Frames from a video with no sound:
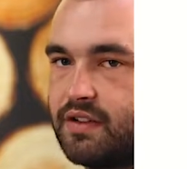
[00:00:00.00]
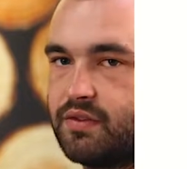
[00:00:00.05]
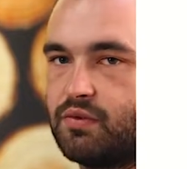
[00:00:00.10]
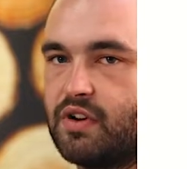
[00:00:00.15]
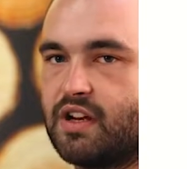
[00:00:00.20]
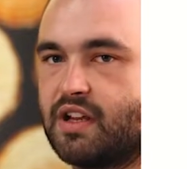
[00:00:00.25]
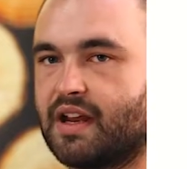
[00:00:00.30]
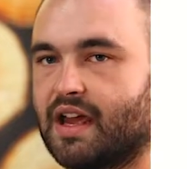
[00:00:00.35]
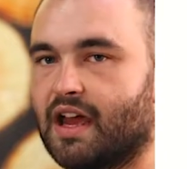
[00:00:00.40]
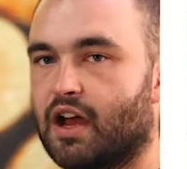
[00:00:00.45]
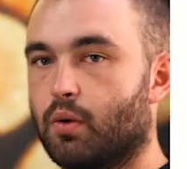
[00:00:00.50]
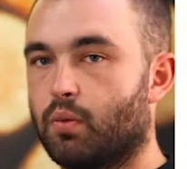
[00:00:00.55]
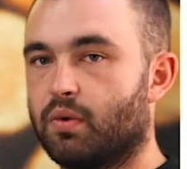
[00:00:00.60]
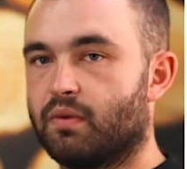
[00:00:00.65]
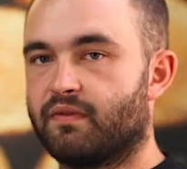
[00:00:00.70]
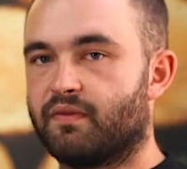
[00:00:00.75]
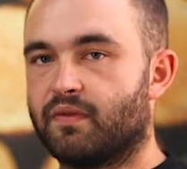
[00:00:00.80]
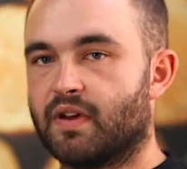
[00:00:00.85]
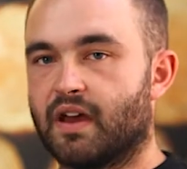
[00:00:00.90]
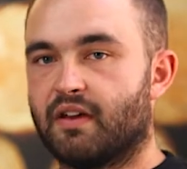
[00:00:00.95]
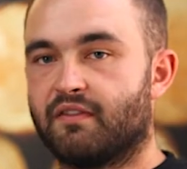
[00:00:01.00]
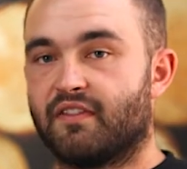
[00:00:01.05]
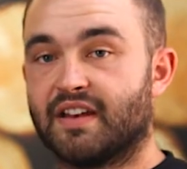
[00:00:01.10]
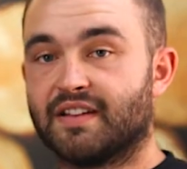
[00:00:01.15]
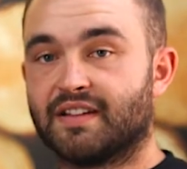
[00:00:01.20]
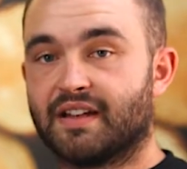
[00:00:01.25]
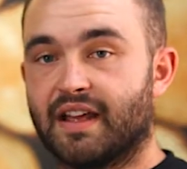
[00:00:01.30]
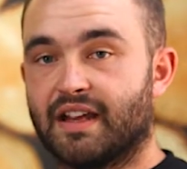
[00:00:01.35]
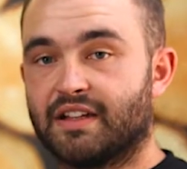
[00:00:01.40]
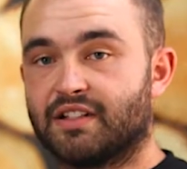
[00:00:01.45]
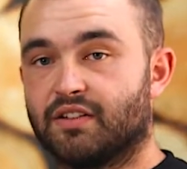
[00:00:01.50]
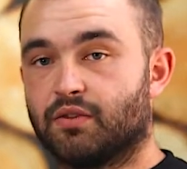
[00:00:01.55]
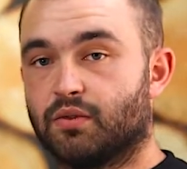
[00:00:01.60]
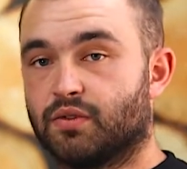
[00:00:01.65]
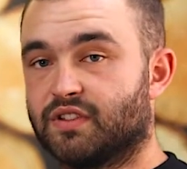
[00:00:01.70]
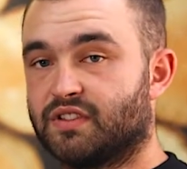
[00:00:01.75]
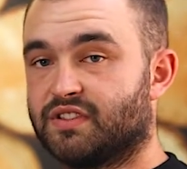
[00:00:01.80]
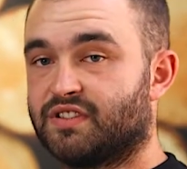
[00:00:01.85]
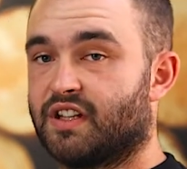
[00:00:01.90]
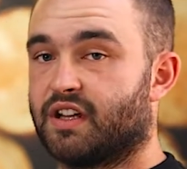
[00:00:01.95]
it's really going to help with ventilation,
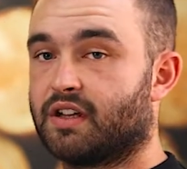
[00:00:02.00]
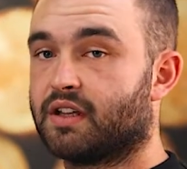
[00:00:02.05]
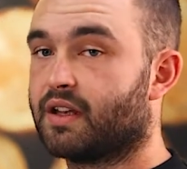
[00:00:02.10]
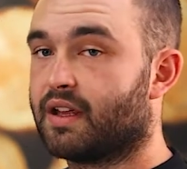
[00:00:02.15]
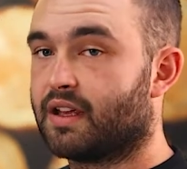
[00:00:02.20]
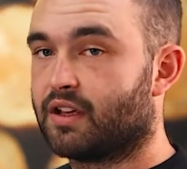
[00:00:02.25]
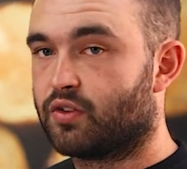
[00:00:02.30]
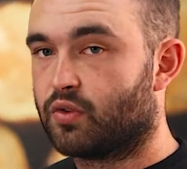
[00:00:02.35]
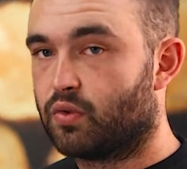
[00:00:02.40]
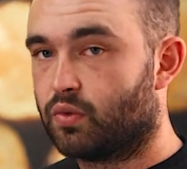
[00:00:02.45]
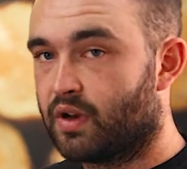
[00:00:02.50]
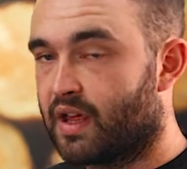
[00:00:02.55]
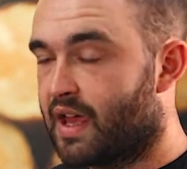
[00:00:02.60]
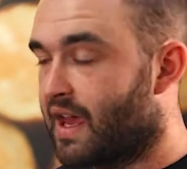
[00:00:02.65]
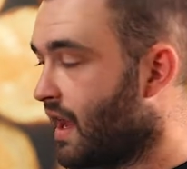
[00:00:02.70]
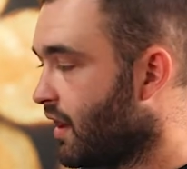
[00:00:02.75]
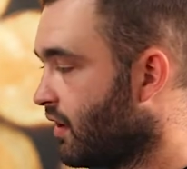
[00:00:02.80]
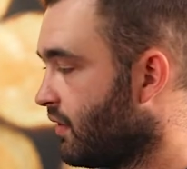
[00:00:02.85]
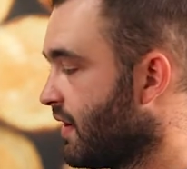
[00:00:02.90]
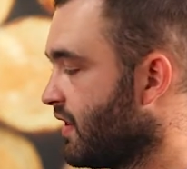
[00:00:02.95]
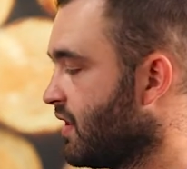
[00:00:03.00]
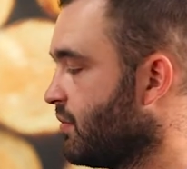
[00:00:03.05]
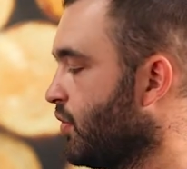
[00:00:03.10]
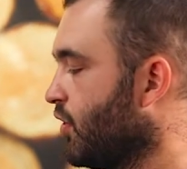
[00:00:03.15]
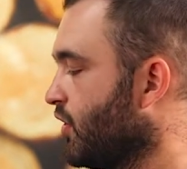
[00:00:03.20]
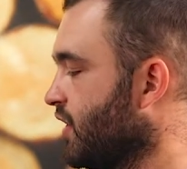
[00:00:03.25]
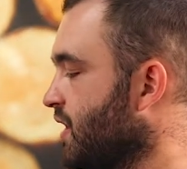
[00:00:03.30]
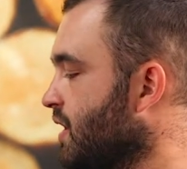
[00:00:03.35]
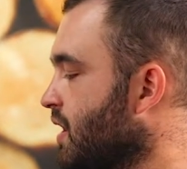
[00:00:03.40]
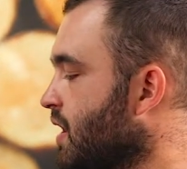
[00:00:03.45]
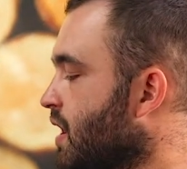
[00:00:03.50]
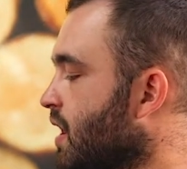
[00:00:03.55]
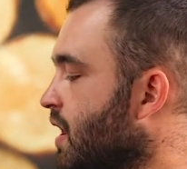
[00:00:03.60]
also circulating cooler air around the body.